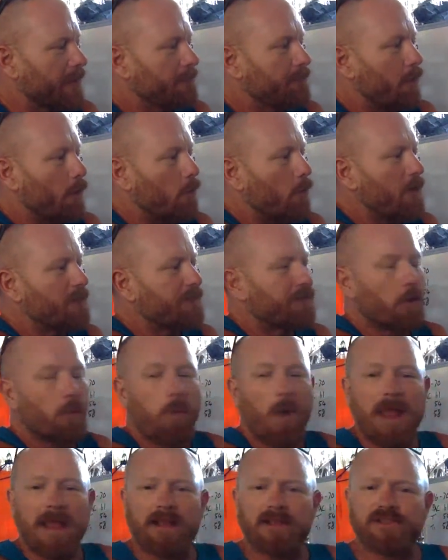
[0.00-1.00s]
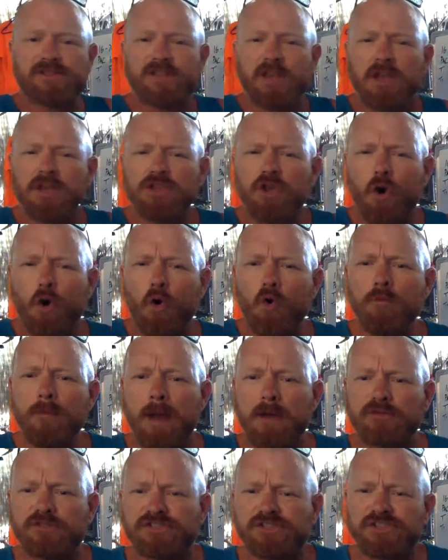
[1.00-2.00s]
But with the wings, you're
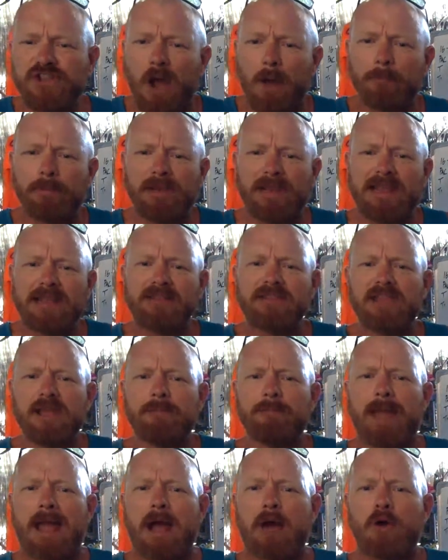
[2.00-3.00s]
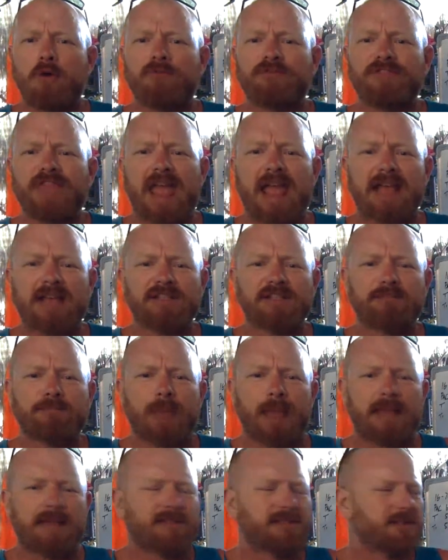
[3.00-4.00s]
almost doubling the amount of deck
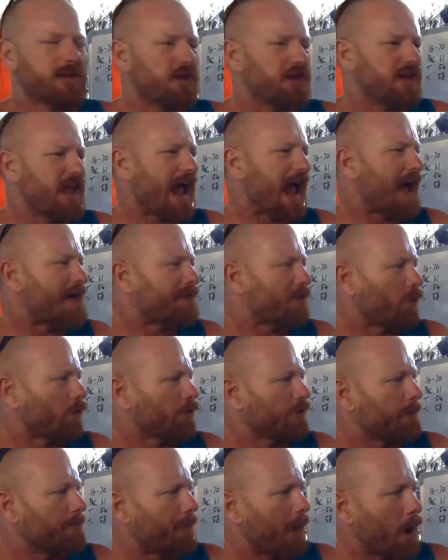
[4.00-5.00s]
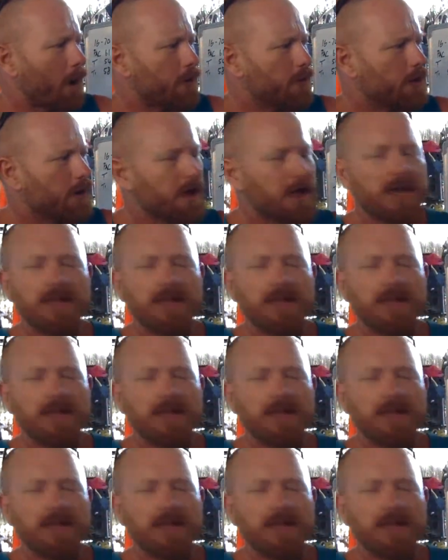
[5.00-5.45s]
space that you have on the boat.